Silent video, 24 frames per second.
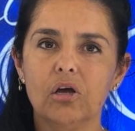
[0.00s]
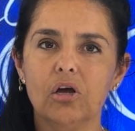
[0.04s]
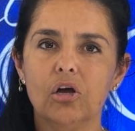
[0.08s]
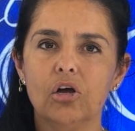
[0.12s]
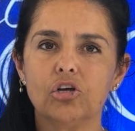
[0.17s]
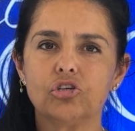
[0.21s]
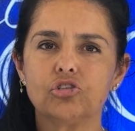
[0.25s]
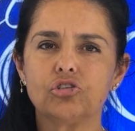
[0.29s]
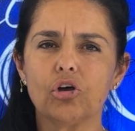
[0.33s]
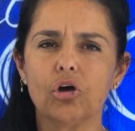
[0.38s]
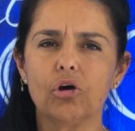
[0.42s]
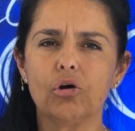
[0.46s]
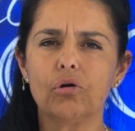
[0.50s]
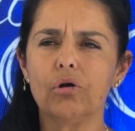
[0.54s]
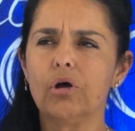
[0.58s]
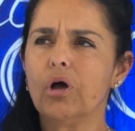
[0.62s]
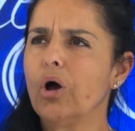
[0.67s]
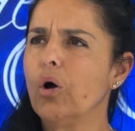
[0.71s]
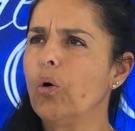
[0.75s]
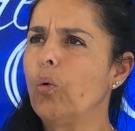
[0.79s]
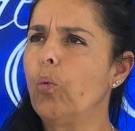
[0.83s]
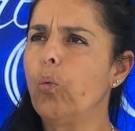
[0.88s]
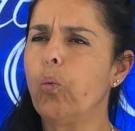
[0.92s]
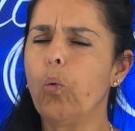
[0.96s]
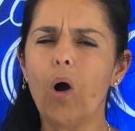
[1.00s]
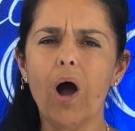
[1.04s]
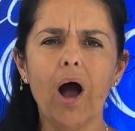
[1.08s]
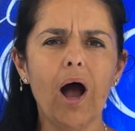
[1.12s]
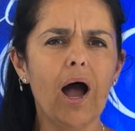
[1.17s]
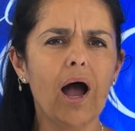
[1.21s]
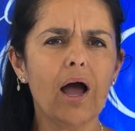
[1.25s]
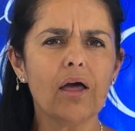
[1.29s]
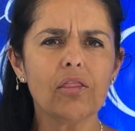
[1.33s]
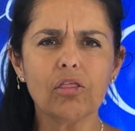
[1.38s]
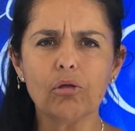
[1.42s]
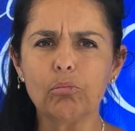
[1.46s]
So
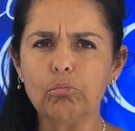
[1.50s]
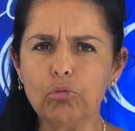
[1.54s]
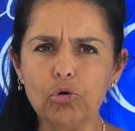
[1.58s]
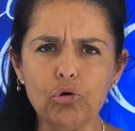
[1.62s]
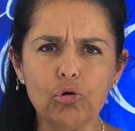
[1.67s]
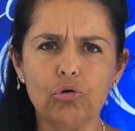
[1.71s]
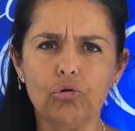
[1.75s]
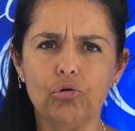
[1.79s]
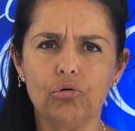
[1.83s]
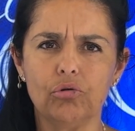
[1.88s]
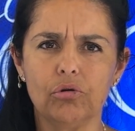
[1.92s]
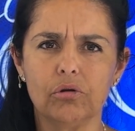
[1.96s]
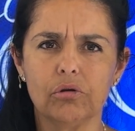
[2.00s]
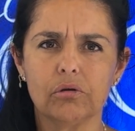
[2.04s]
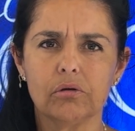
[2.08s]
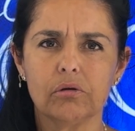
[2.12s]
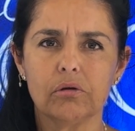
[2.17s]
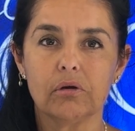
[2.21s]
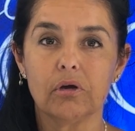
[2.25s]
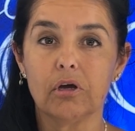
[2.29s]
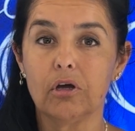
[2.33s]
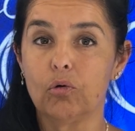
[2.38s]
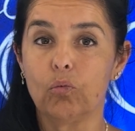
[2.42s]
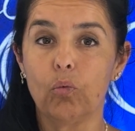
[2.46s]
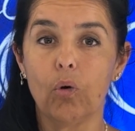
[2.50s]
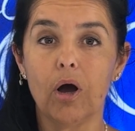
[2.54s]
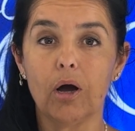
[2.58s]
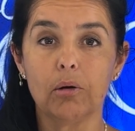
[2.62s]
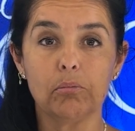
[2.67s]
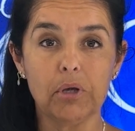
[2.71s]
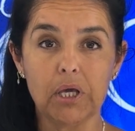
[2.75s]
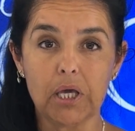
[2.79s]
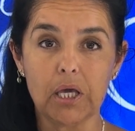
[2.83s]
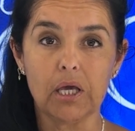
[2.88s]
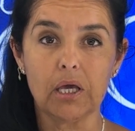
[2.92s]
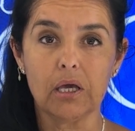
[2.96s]
why the moon and why
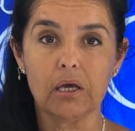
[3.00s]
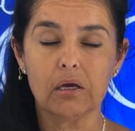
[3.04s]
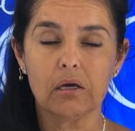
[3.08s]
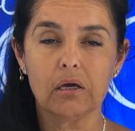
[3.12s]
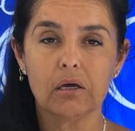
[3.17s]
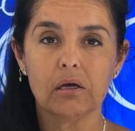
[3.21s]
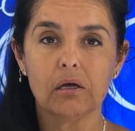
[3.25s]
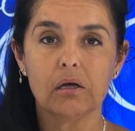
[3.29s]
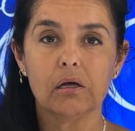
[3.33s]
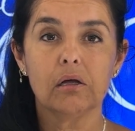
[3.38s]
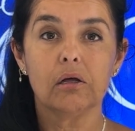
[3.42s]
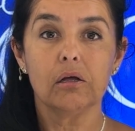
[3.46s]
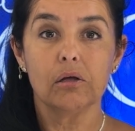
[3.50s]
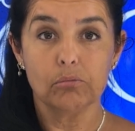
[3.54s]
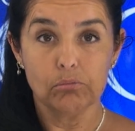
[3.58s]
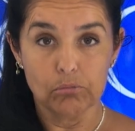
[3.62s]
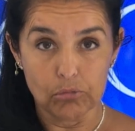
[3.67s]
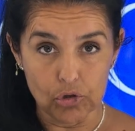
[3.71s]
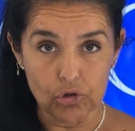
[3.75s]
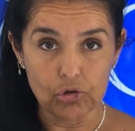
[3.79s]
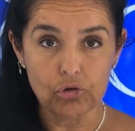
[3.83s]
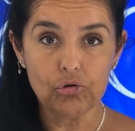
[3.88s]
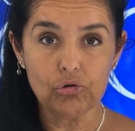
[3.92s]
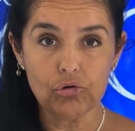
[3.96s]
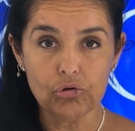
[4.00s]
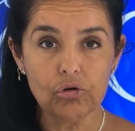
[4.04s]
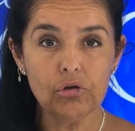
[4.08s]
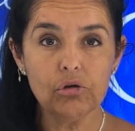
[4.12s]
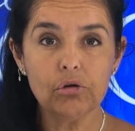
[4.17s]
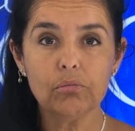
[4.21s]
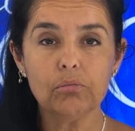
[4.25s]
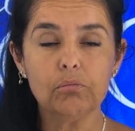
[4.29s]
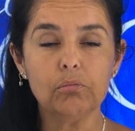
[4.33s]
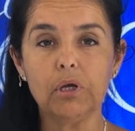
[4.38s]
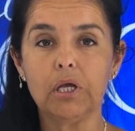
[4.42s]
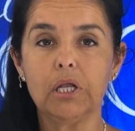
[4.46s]
me?
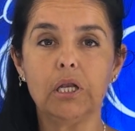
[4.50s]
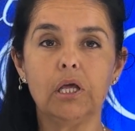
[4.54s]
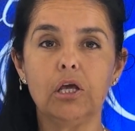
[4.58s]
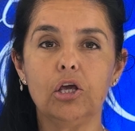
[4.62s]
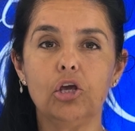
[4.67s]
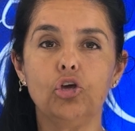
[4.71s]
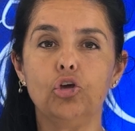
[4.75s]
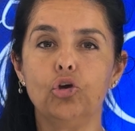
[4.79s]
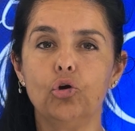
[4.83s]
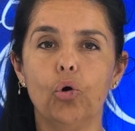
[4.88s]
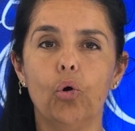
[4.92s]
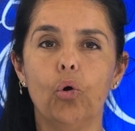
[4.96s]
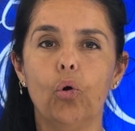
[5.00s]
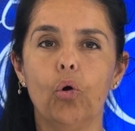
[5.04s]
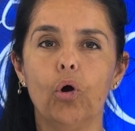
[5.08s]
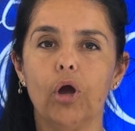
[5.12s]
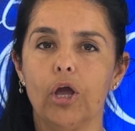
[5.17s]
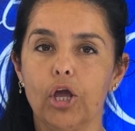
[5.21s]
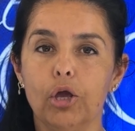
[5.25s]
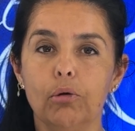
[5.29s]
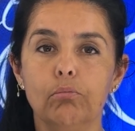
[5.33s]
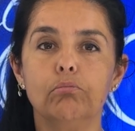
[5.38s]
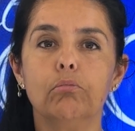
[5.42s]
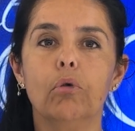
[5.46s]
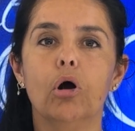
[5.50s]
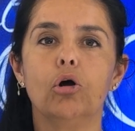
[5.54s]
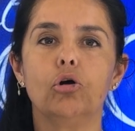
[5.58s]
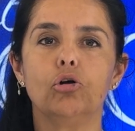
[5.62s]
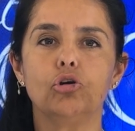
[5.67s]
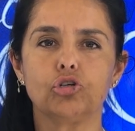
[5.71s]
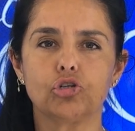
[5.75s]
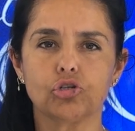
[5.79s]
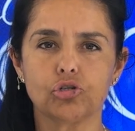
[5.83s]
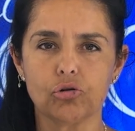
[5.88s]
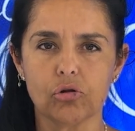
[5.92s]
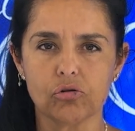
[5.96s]
Moon, meaning your
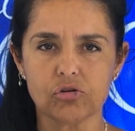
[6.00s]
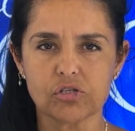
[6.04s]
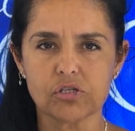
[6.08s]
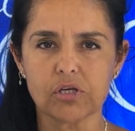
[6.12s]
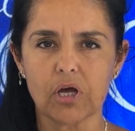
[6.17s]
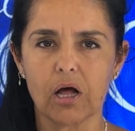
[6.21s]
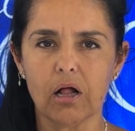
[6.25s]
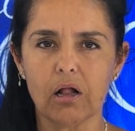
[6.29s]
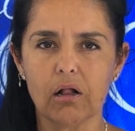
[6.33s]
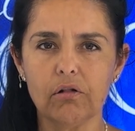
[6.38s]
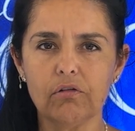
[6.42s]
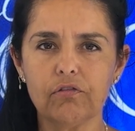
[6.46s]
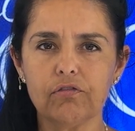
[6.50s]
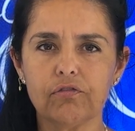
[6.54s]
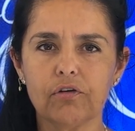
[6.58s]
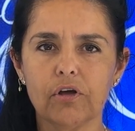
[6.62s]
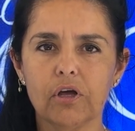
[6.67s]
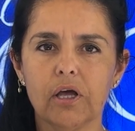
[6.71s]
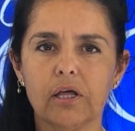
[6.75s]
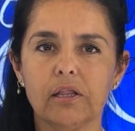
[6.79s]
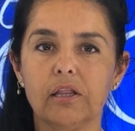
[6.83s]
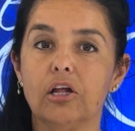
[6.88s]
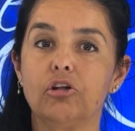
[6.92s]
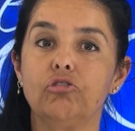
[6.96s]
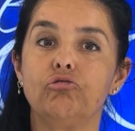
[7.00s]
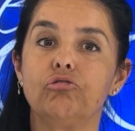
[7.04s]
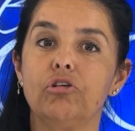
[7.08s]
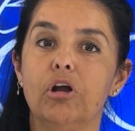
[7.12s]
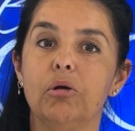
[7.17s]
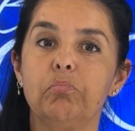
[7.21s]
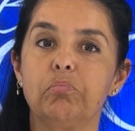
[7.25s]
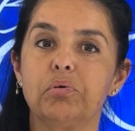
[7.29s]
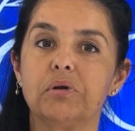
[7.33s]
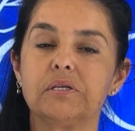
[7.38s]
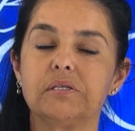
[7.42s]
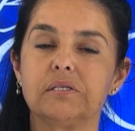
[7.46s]
emotional self, that
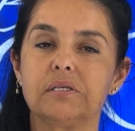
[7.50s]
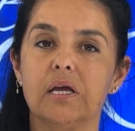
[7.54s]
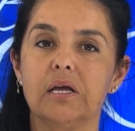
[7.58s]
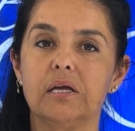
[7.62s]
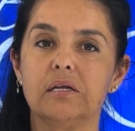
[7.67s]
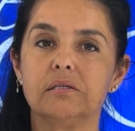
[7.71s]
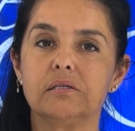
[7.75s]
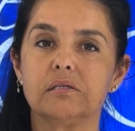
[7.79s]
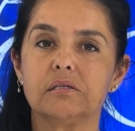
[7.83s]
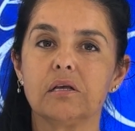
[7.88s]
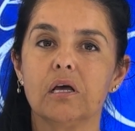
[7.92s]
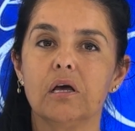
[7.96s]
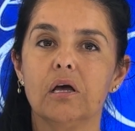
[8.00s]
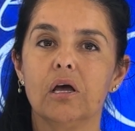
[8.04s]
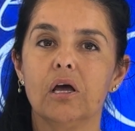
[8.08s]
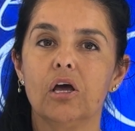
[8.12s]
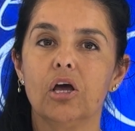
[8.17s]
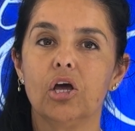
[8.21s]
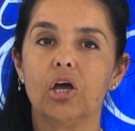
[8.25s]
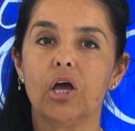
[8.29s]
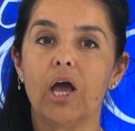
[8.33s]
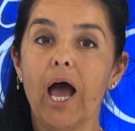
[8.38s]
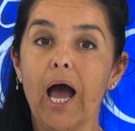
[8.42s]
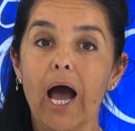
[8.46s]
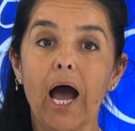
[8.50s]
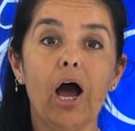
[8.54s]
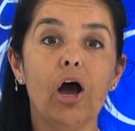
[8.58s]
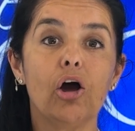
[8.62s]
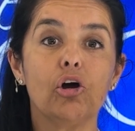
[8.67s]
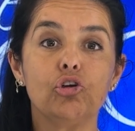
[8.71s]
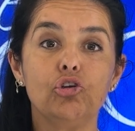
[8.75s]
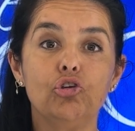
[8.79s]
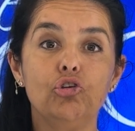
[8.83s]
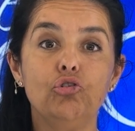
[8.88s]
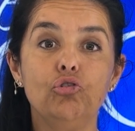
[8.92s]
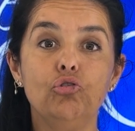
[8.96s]
represents how
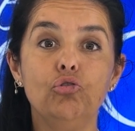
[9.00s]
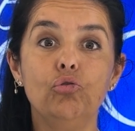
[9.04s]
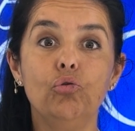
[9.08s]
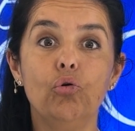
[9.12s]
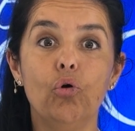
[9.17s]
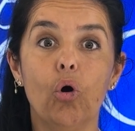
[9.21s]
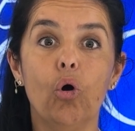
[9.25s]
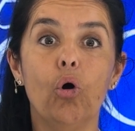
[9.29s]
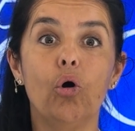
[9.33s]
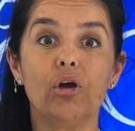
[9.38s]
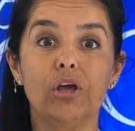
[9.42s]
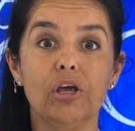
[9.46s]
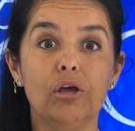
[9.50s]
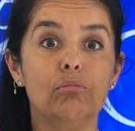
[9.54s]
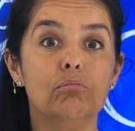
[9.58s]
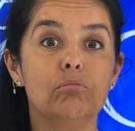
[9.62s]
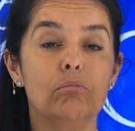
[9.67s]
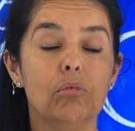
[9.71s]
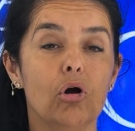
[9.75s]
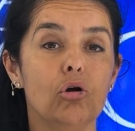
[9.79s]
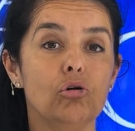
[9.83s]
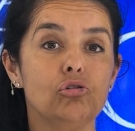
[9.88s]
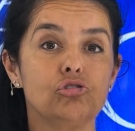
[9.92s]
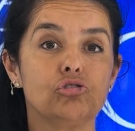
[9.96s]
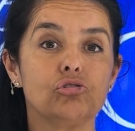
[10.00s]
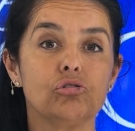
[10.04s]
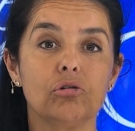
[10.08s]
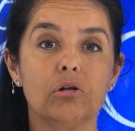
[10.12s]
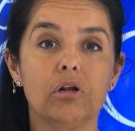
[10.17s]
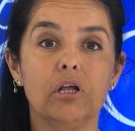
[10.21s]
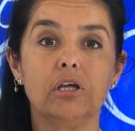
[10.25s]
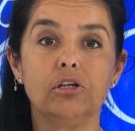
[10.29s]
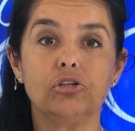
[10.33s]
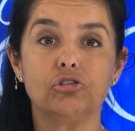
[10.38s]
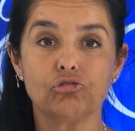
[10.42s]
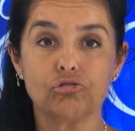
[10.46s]
you are
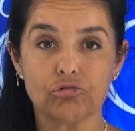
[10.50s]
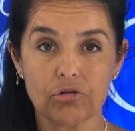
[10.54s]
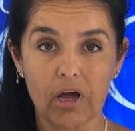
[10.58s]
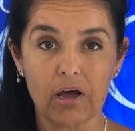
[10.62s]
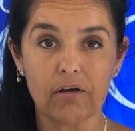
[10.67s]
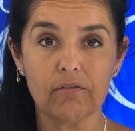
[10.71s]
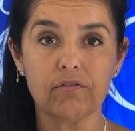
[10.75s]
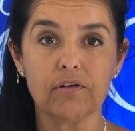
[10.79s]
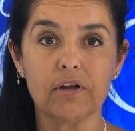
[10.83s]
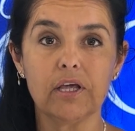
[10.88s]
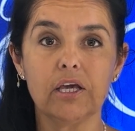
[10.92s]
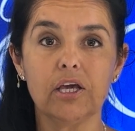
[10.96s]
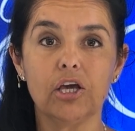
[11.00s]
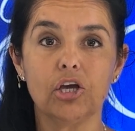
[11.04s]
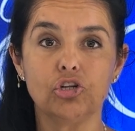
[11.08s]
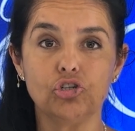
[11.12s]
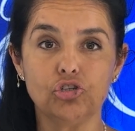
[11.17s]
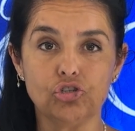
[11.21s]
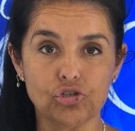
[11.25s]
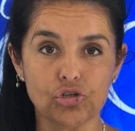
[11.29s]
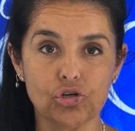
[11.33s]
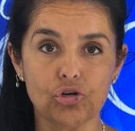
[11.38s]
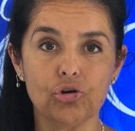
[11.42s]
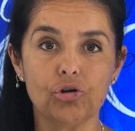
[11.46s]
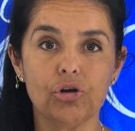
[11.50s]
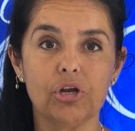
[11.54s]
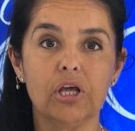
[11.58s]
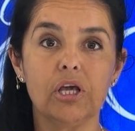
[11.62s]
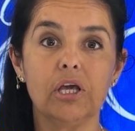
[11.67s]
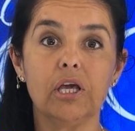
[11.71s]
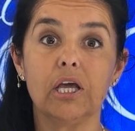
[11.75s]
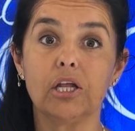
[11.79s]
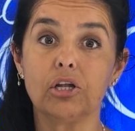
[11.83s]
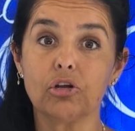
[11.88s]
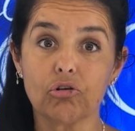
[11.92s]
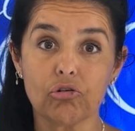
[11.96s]
emotionally traveling and journeying
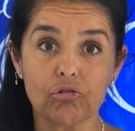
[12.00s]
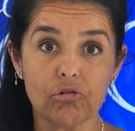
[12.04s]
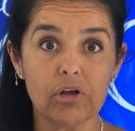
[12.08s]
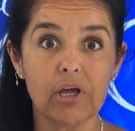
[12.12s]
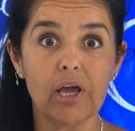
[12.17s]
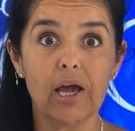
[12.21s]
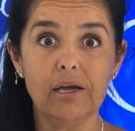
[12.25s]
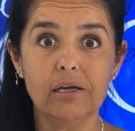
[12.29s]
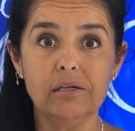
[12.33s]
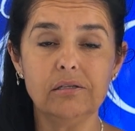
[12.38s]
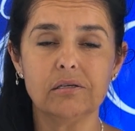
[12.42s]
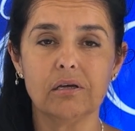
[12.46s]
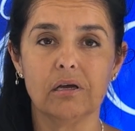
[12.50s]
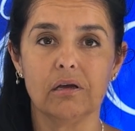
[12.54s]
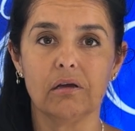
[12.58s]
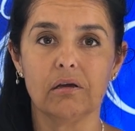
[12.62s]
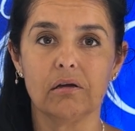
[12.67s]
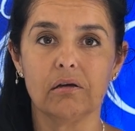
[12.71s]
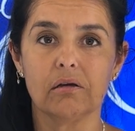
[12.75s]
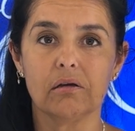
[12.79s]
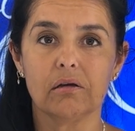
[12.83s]
and creating.